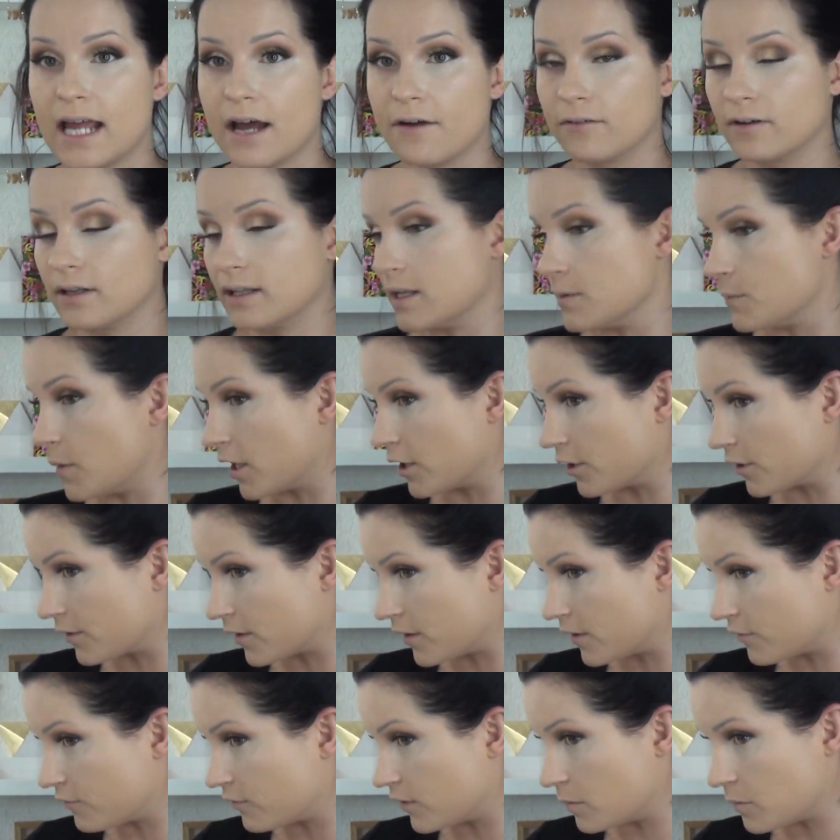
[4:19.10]
definitely better
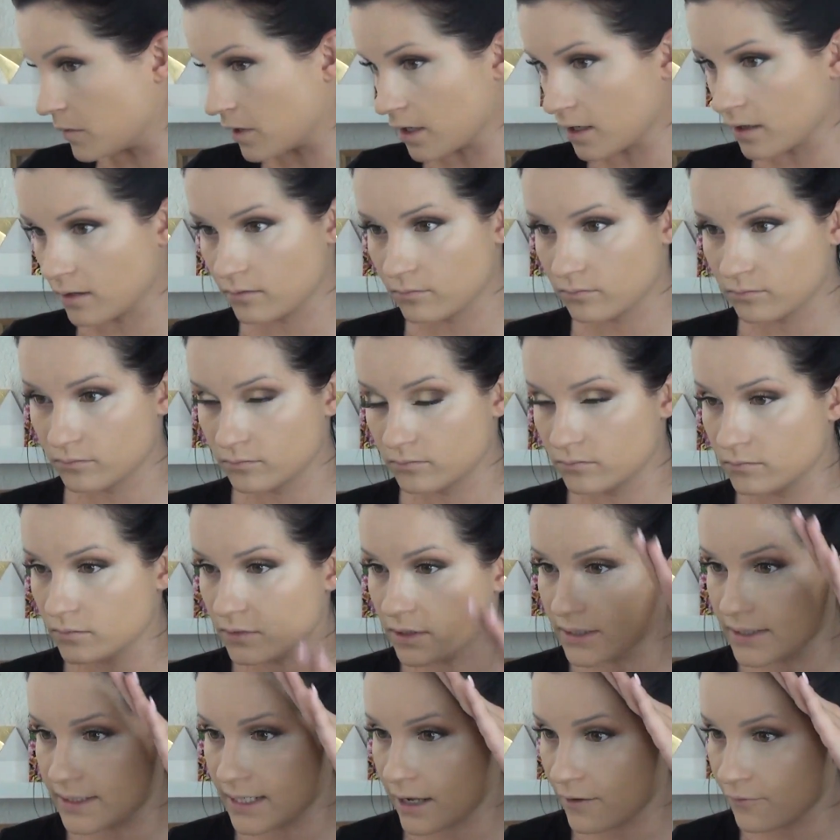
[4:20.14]
than the Fit Me.
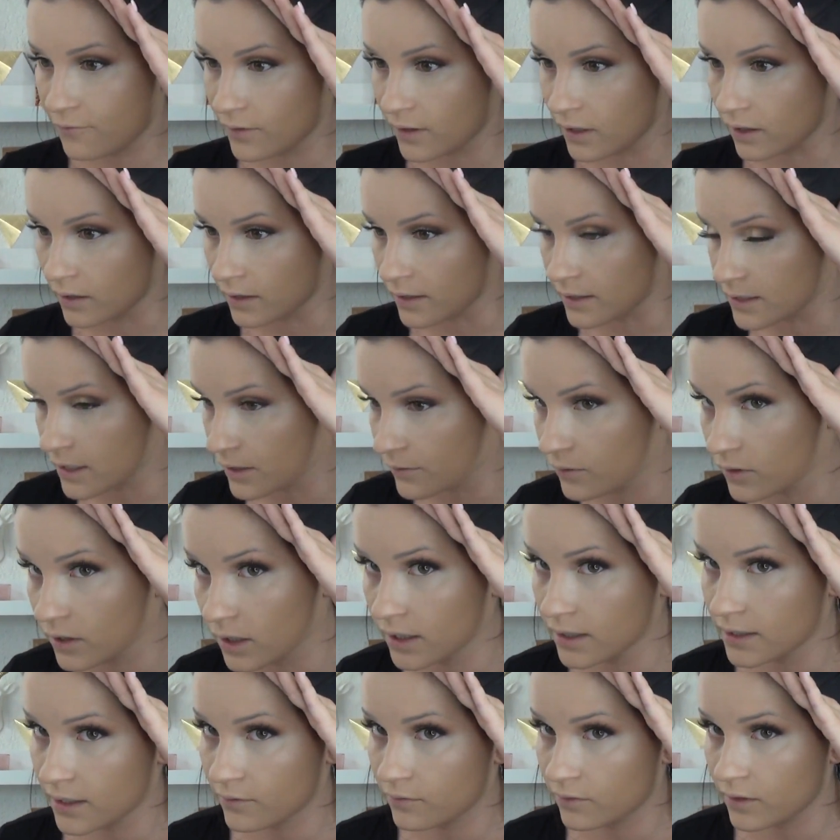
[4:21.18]
Definitely. I'm
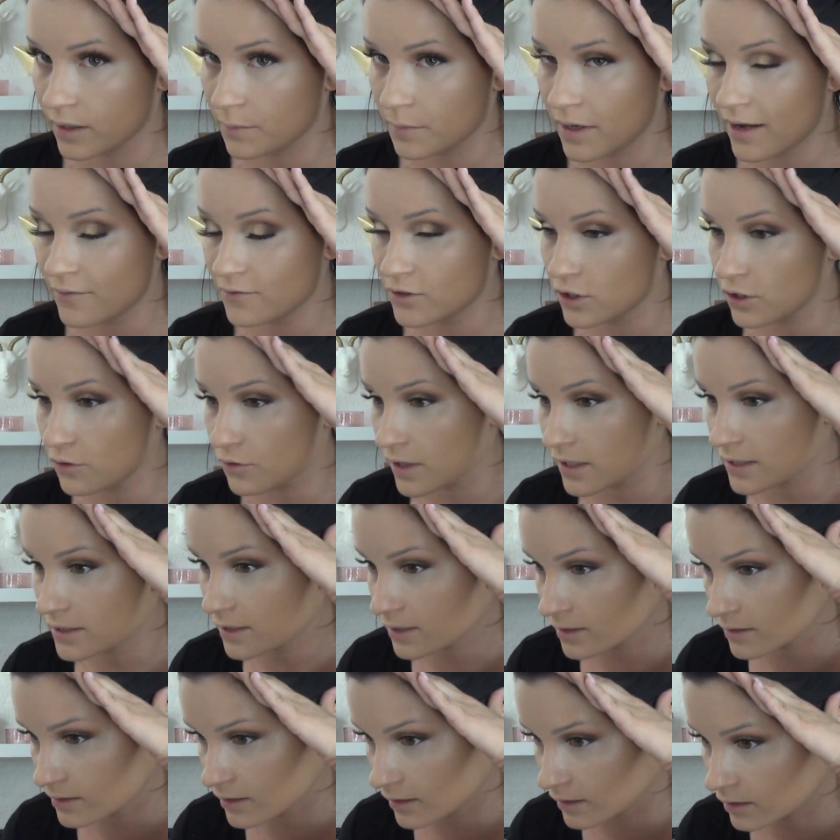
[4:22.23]
gonna have to do this
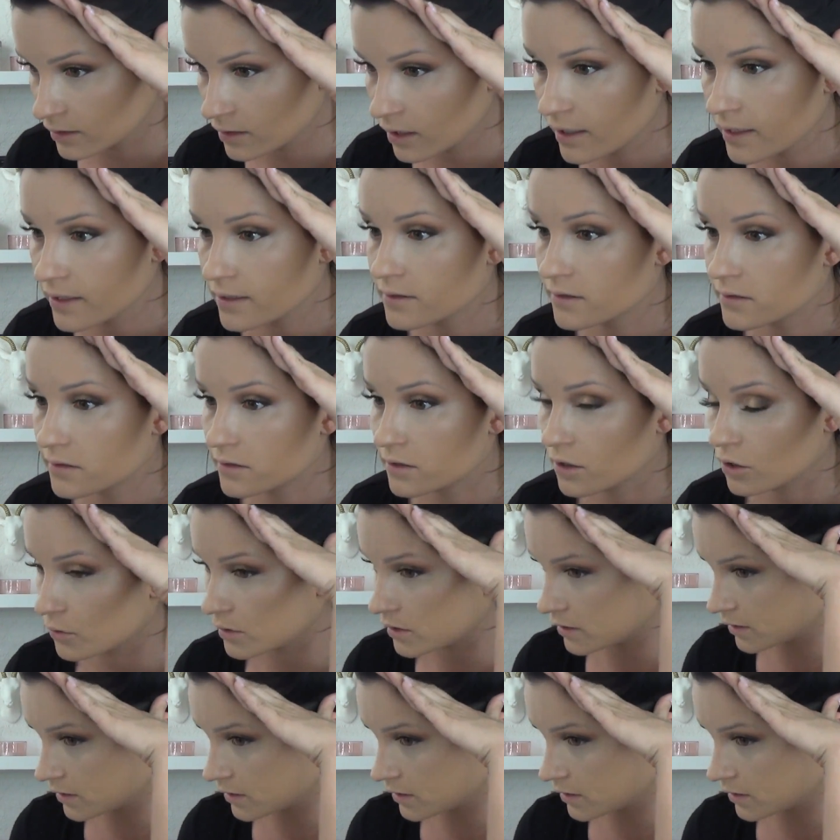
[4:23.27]
because like the light is so